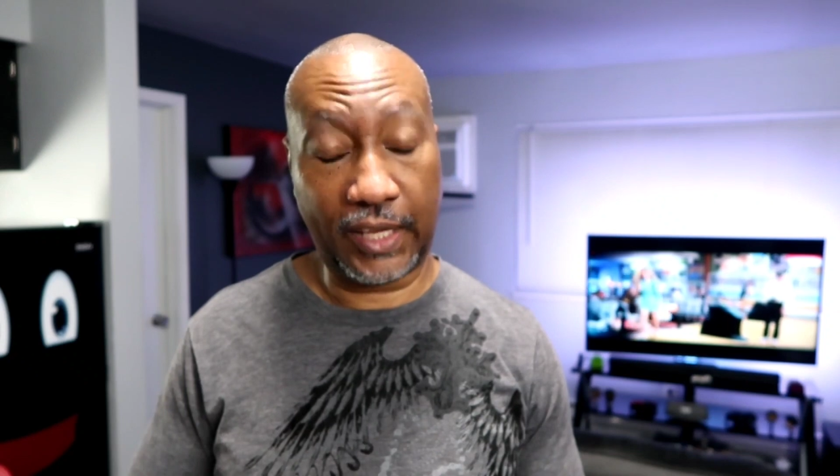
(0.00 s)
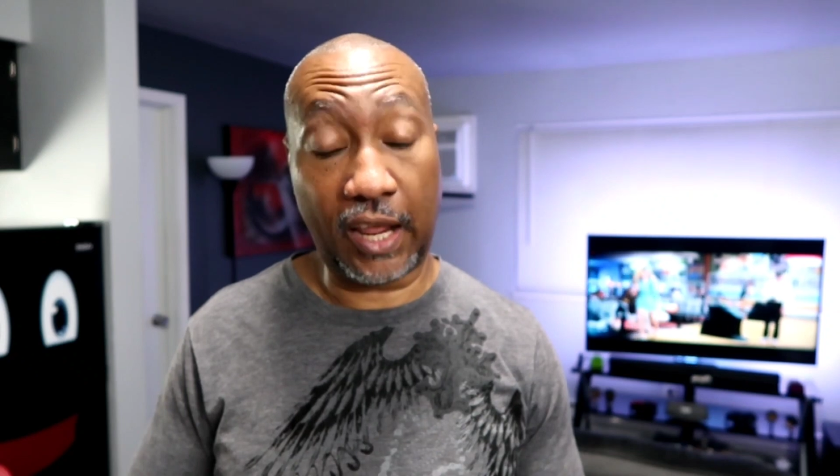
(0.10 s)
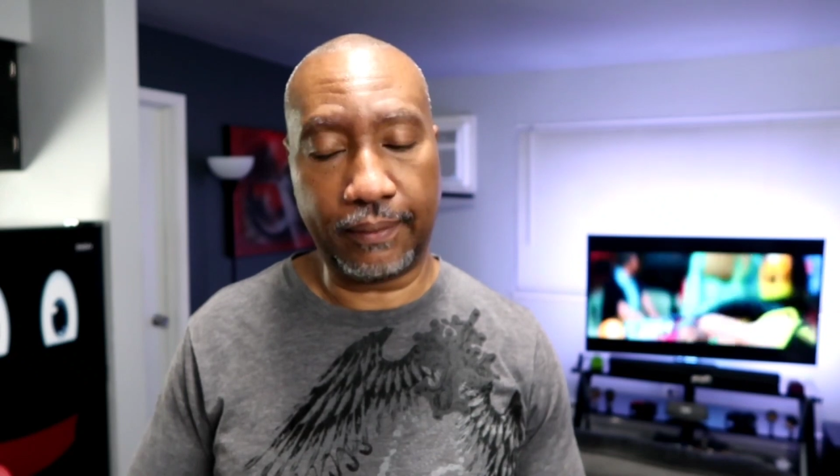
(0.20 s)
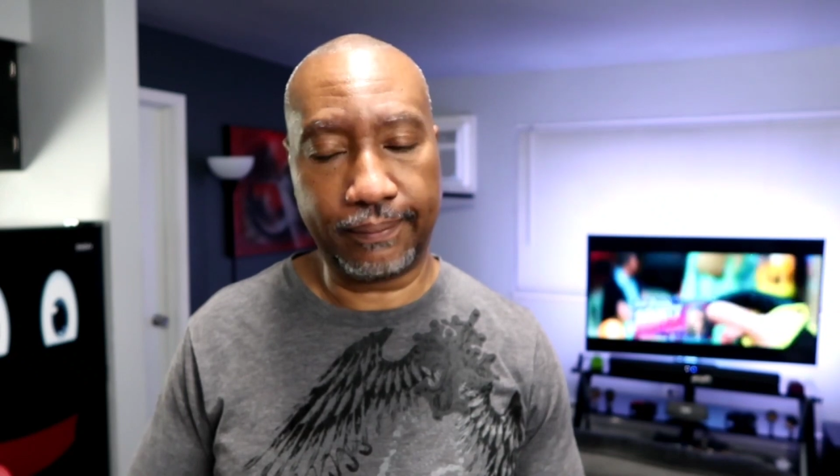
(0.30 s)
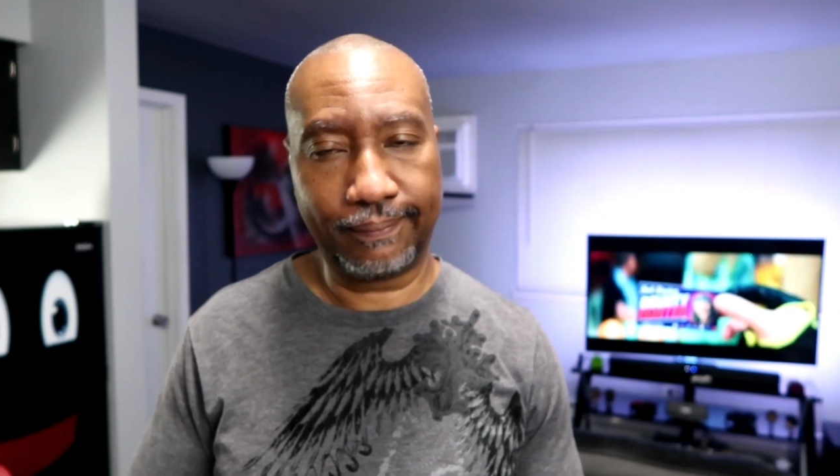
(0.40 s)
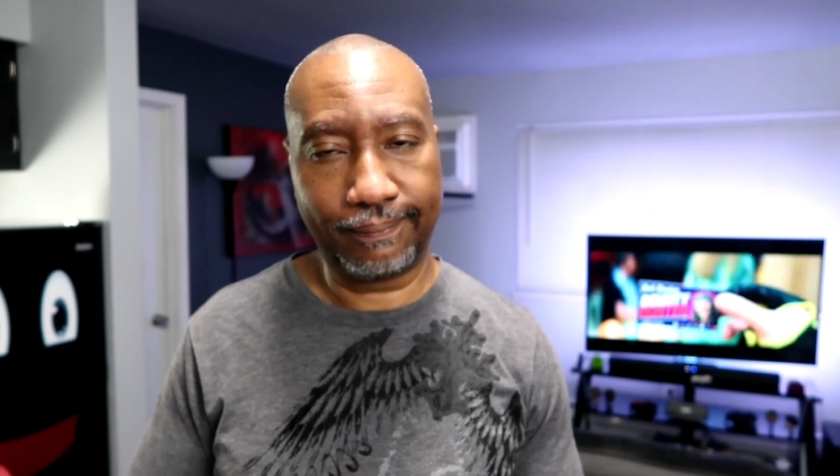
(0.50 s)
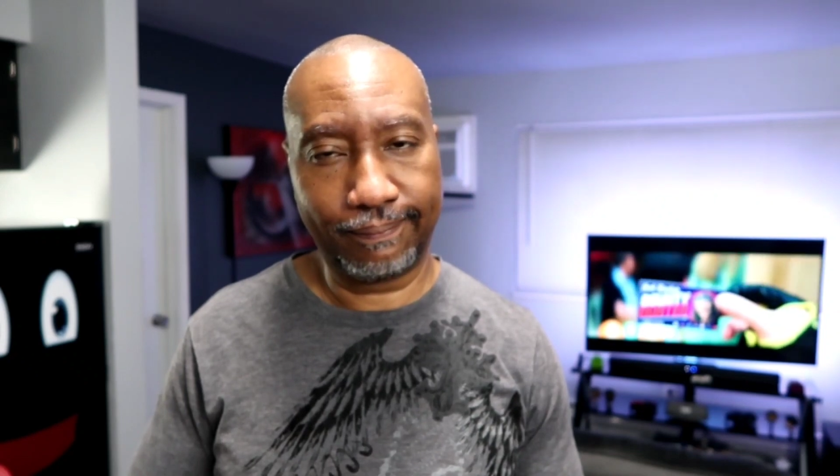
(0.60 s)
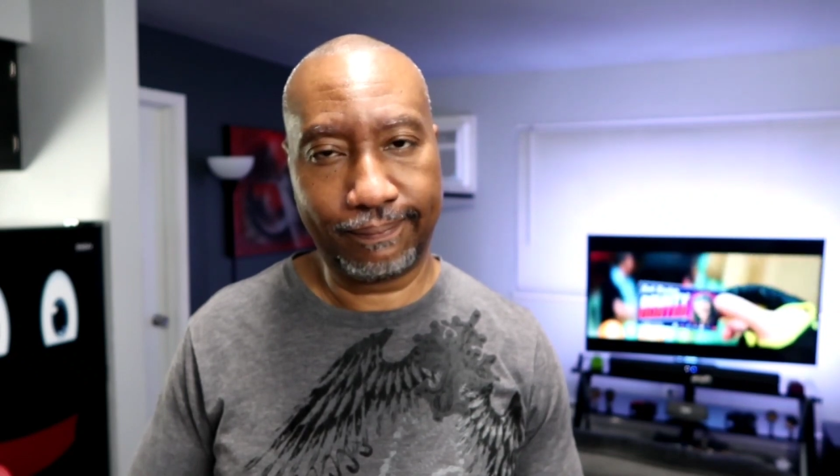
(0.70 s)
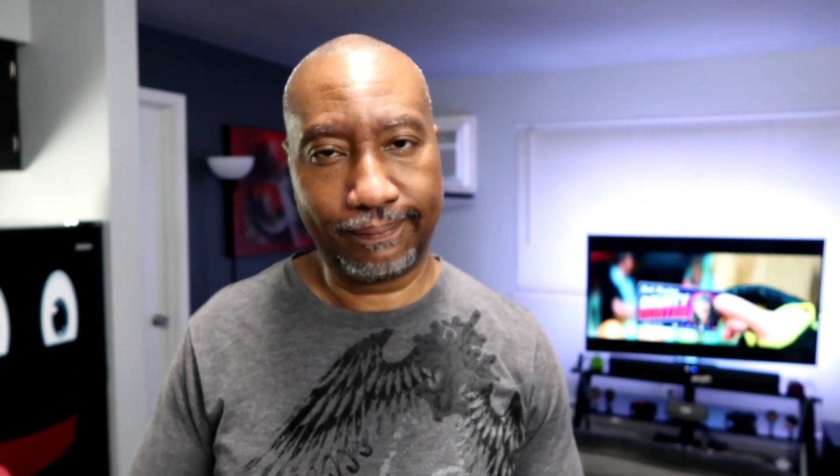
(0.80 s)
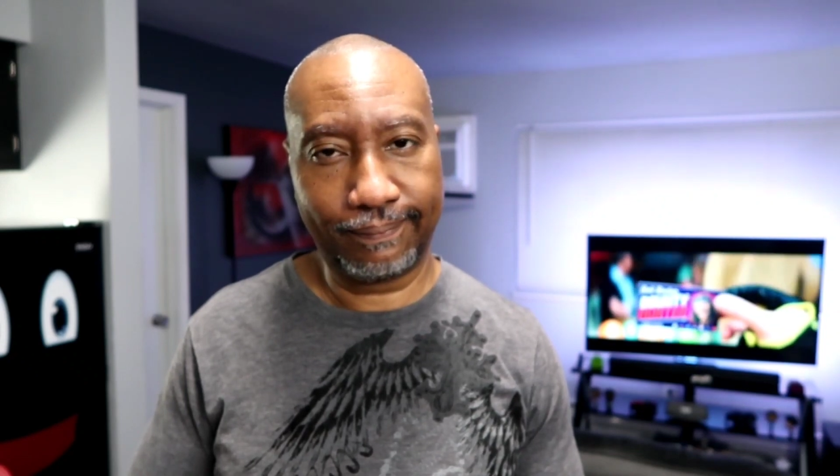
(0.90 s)
Yeah,
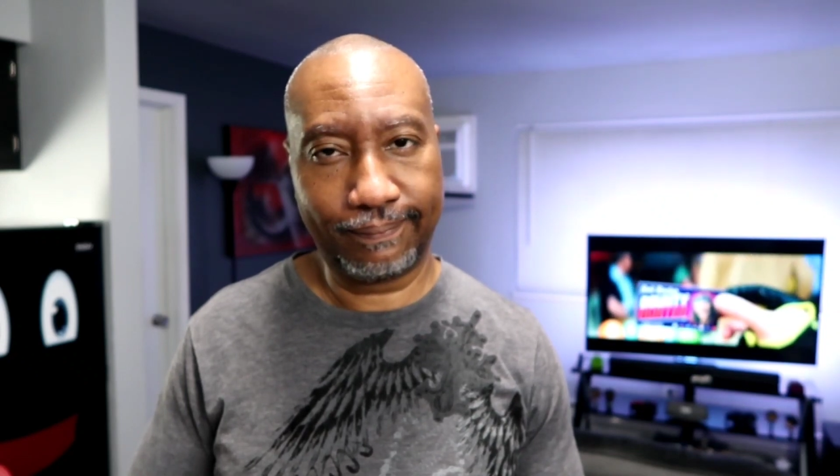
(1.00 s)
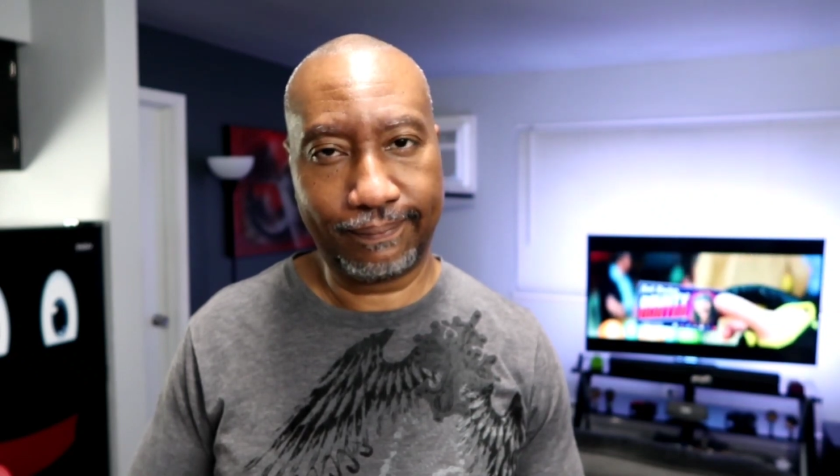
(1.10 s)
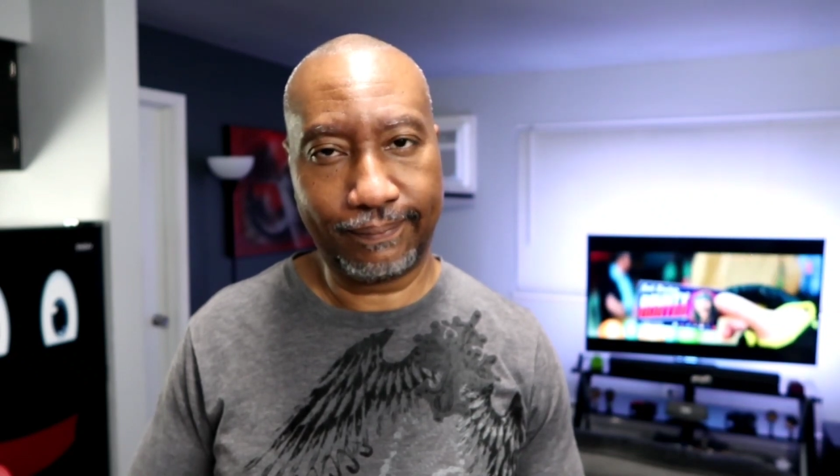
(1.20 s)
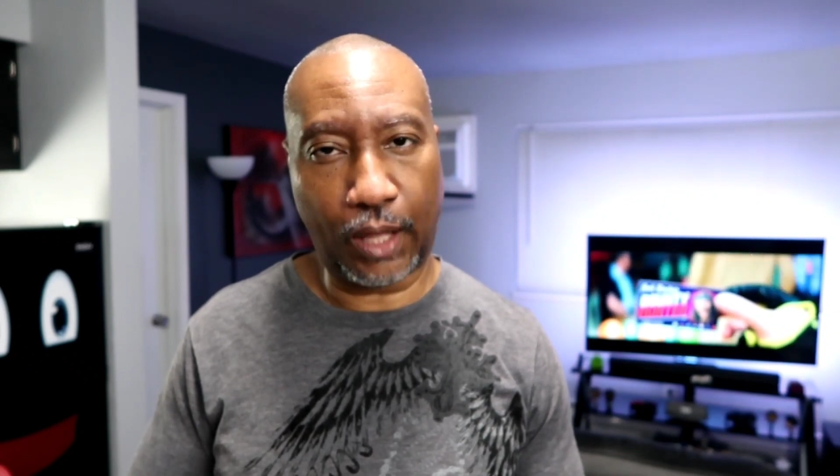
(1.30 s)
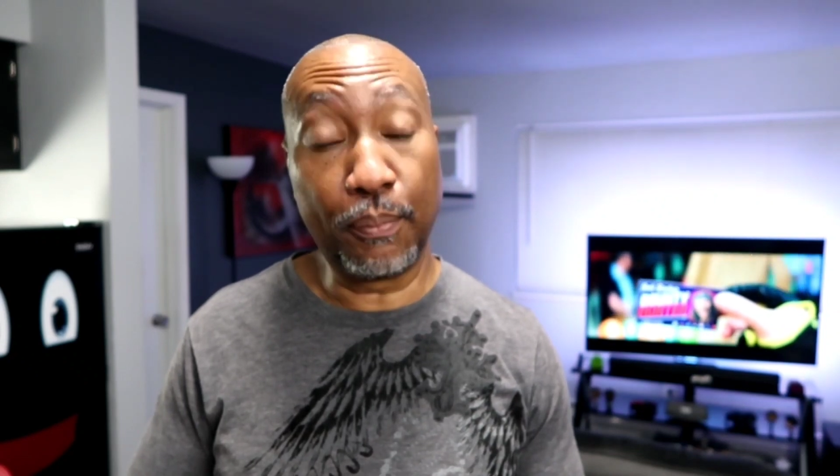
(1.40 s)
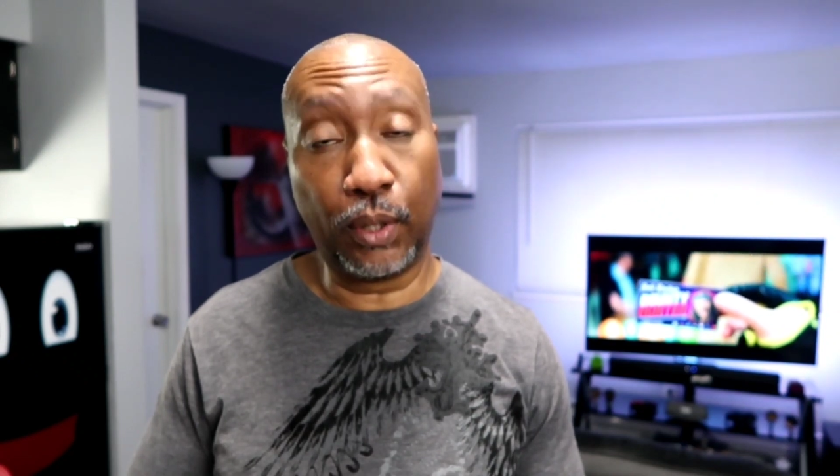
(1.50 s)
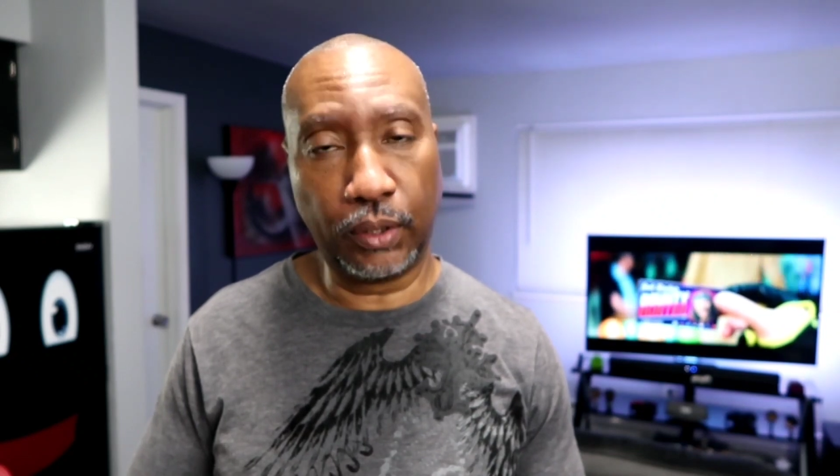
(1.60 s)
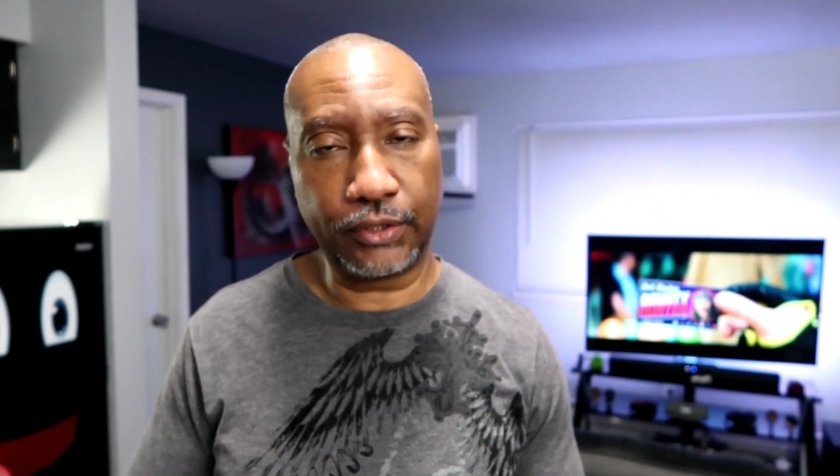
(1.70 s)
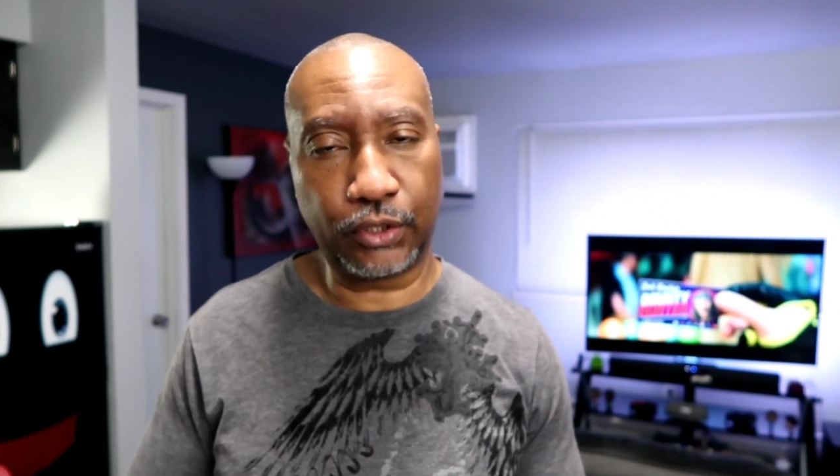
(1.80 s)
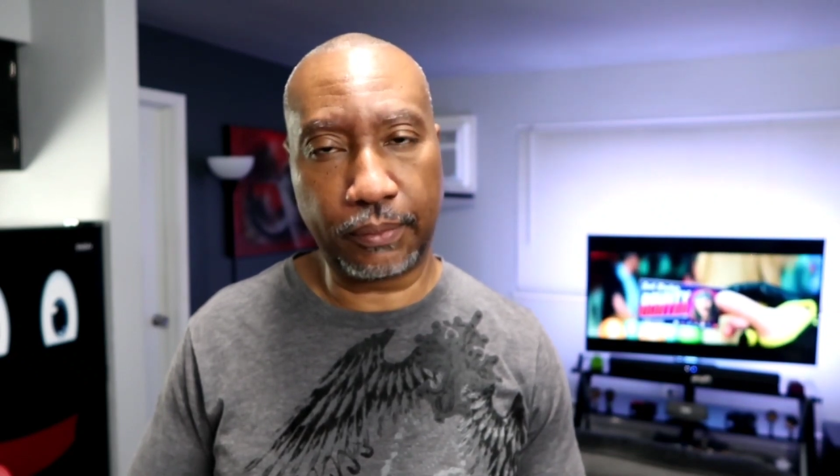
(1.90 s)
a
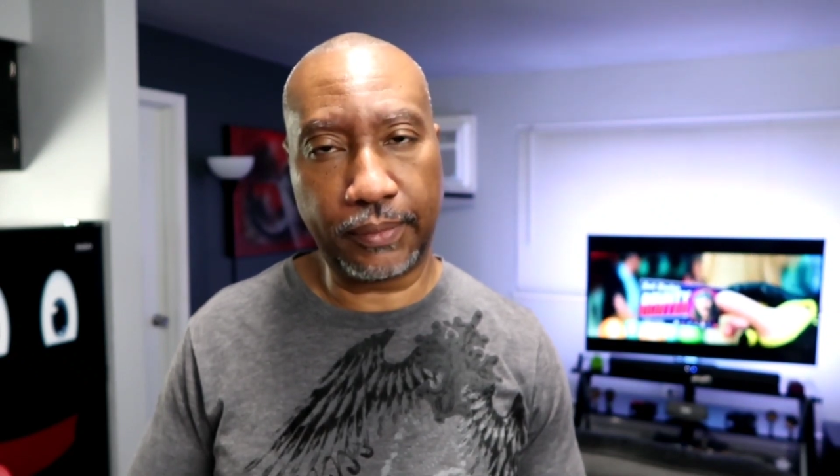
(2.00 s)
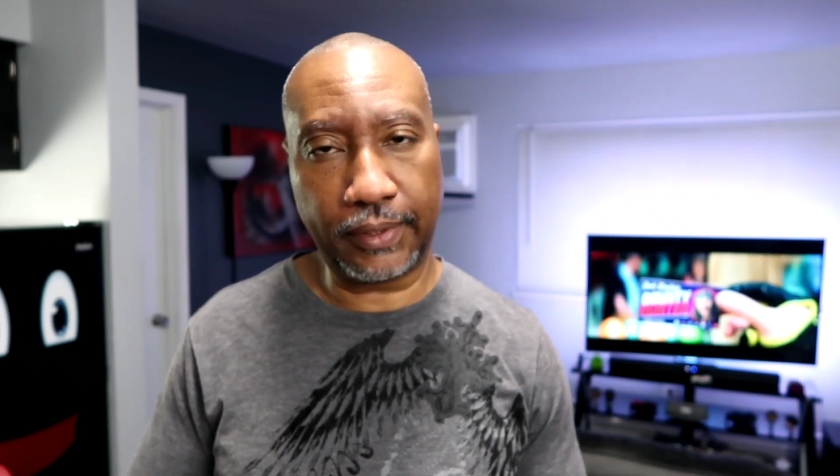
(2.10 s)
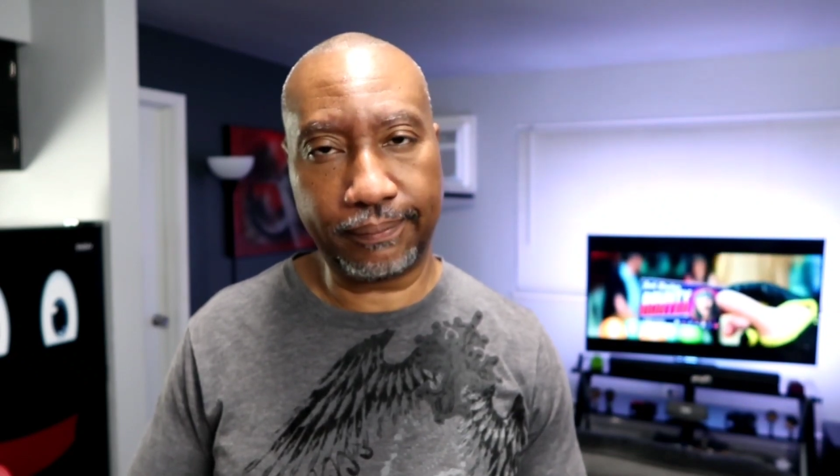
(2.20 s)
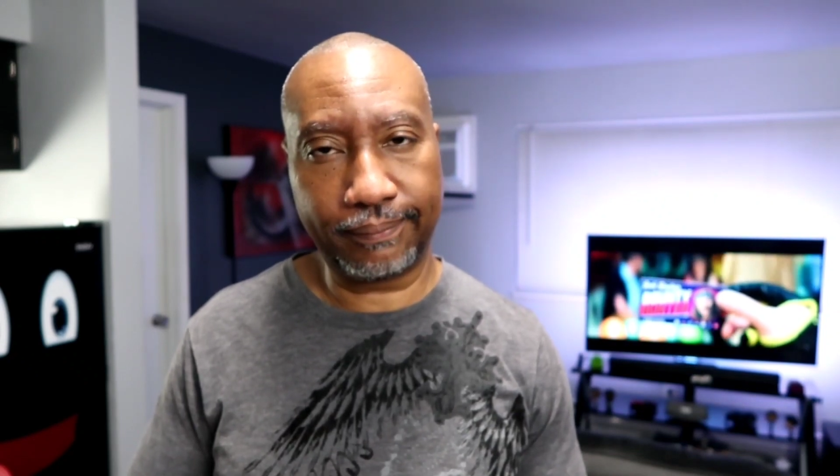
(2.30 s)
bowling tournament.